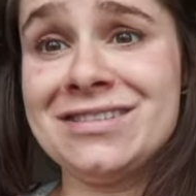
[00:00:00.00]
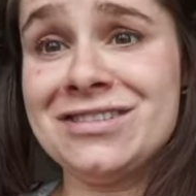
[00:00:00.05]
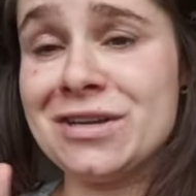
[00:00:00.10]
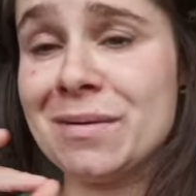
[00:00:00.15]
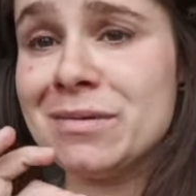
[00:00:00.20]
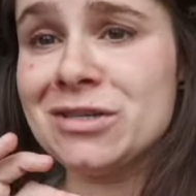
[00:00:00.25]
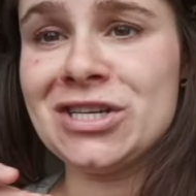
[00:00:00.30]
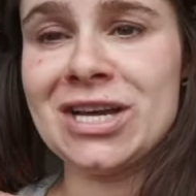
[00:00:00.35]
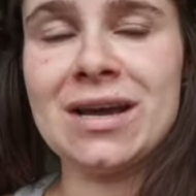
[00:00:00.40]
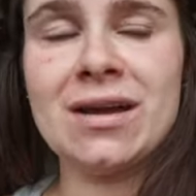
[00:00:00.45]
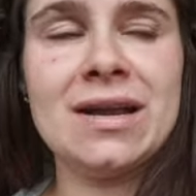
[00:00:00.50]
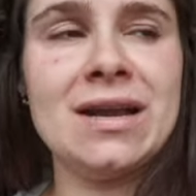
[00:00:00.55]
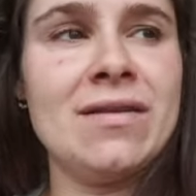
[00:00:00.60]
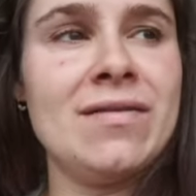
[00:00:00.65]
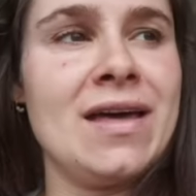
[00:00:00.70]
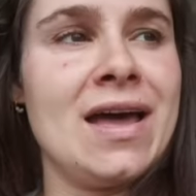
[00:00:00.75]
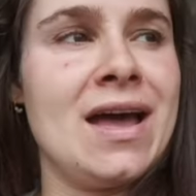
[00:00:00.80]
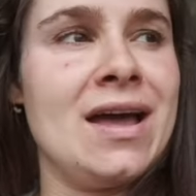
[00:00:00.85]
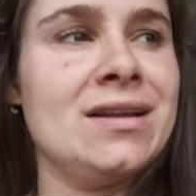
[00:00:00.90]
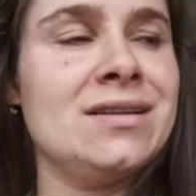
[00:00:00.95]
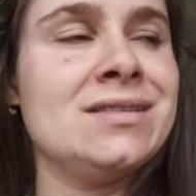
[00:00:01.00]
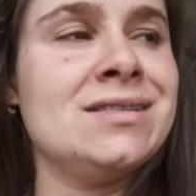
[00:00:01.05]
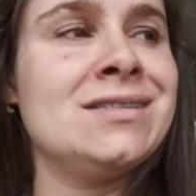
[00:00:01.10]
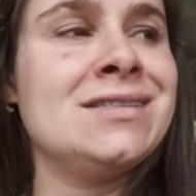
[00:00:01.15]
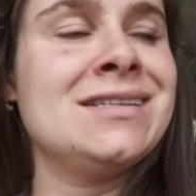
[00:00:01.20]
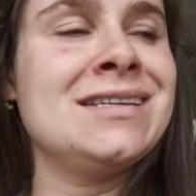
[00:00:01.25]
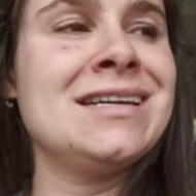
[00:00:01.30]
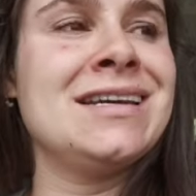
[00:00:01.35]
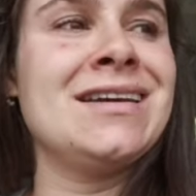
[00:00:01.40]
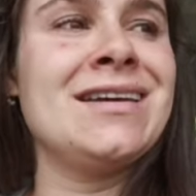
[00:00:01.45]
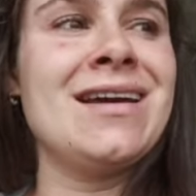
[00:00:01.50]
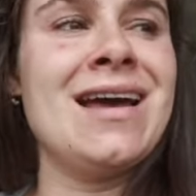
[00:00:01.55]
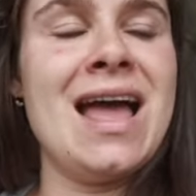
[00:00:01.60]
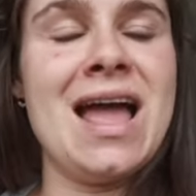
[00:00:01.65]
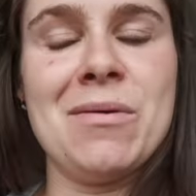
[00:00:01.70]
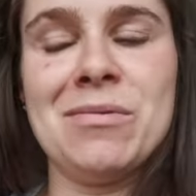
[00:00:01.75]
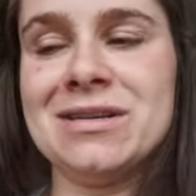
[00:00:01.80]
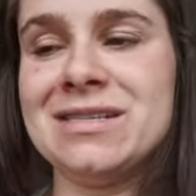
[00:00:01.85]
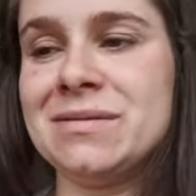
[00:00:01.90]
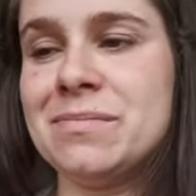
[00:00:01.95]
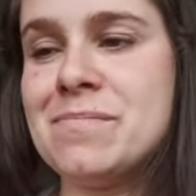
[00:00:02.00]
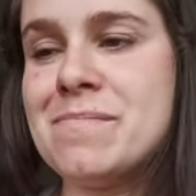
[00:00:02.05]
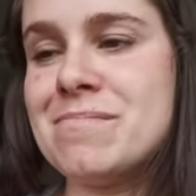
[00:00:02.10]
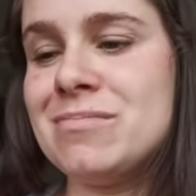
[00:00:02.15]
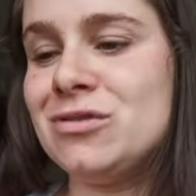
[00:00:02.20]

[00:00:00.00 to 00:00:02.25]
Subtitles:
double check in on that. I want to